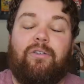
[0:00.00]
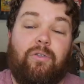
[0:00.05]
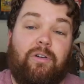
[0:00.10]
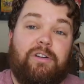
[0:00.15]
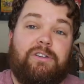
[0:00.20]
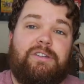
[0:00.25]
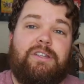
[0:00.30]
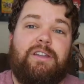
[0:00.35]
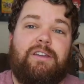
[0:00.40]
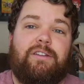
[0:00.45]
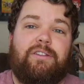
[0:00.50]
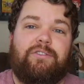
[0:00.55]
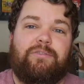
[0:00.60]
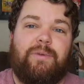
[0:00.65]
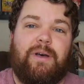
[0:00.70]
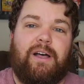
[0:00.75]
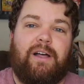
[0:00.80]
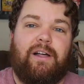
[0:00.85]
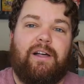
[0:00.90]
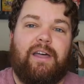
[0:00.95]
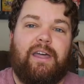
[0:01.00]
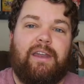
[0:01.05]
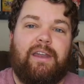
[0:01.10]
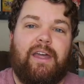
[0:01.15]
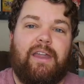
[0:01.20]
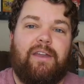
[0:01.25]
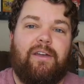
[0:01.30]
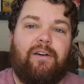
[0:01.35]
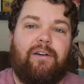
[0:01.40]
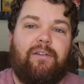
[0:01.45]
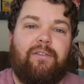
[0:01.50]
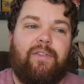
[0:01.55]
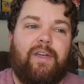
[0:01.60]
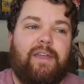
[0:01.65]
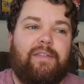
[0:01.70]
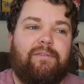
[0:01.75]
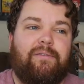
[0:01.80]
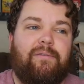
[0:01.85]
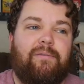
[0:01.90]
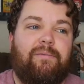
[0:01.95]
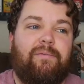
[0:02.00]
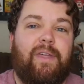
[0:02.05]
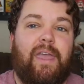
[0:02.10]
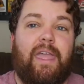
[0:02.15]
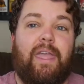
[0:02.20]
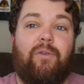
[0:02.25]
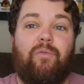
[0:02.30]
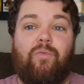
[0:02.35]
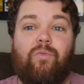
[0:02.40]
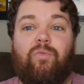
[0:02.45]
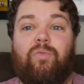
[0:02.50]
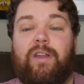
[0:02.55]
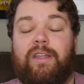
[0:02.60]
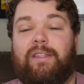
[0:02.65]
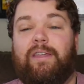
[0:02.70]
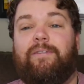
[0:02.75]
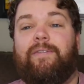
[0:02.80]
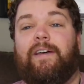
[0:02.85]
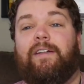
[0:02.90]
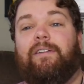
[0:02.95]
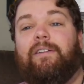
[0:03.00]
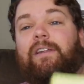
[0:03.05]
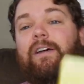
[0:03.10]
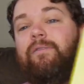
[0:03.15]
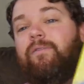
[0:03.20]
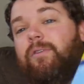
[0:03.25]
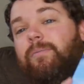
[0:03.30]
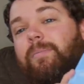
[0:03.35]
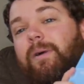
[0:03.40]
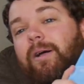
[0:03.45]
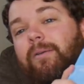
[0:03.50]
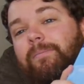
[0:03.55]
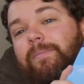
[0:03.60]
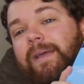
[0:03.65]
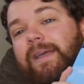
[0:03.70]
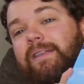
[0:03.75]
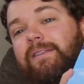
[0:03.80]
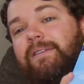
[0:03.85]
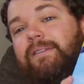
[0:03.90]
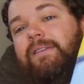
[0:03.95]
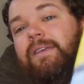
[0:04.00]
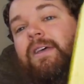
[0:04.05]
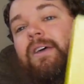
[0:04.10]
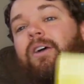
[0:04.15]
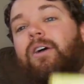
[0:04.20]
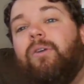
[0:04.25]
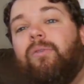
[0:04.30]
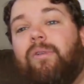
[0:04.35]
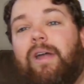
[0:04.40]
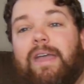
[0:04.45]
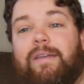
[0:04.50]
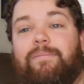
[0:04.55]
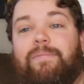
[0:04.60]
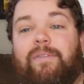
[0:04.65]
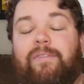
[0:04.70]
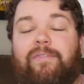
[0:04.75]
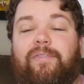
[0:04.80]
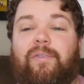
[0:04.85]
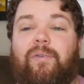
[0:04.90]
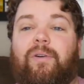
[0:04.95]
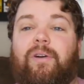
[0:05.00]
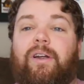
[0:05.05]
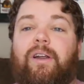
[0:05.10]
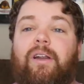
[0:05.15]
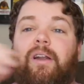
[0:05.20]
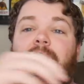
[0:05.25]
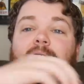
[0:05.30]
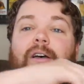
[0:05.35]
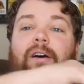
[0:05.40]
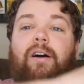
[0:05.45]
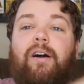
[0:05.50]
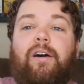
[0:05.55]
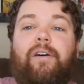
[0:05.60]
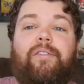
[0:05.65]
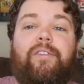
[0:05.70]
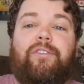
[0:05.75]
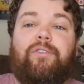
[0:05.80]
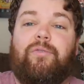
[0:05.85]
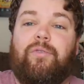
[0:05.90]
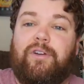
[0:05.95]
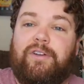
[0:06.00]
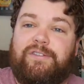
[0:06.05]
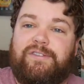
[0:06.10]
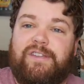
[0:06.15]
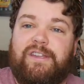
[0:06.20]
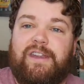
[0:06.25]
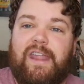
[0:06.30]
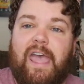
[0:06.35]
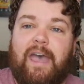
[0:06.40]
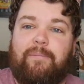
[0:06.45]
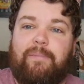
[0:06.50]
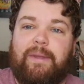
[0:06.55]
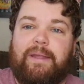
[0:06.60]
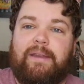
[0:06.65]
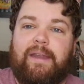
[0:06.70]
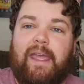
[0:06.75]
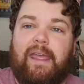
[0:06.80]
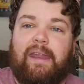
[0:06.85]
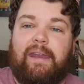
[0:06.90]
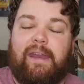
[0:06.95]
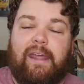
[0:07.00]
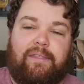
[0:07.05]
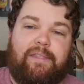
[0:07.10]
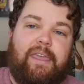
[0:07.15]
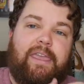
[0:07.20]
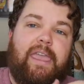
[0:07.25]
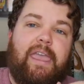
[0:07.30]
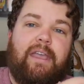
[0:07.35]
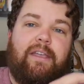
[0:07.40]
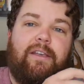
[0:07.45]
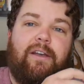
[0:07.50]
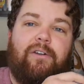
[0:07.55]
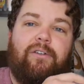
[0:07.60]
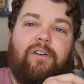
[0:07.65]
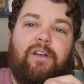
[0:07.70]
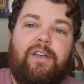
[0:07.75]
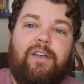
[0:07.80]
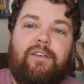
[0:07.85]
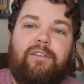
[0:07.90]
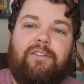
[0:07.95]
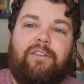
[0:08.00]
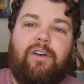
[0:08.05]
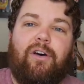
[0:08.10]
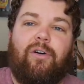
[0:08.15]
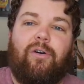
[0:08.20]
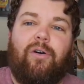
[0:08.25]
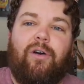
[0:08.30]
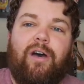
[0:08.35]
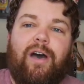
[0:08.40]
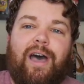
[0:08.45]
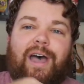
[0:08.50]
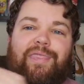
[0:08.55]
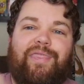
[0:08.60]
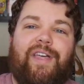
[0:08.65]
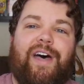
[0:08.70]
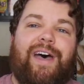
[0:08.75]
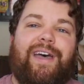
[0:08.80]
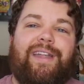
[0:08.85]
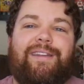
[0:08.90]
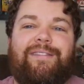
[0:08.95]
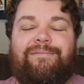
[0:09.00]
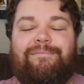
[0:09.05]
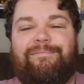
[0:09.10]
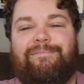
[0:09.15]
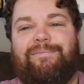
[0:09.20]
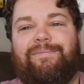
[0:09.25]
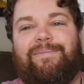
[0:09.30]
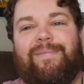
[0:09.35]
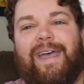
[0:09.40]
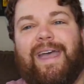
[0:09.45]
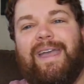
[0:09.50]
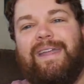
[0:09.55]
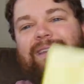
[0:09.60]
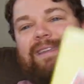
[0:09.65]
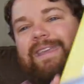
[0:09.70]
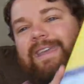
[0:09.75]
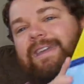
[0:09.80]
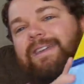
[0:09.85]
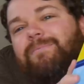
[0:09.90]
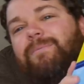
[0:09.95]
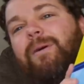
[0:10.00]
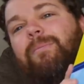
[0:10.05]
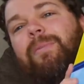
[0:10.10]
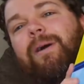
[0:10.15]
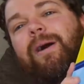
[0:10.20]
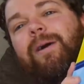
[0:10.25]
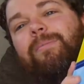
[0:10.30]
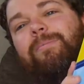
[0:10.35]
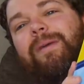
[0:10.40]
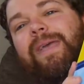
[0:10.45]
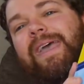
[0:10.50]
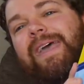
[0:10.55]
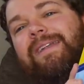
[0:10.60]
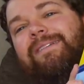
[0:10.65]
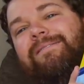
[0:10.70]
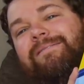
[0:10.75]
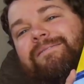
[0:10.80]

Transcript: quarantined as well, and I know that they really fell in love with ball pits right before all this quarantine happened, and now they can't go. So I thought I'd get them a ball pit.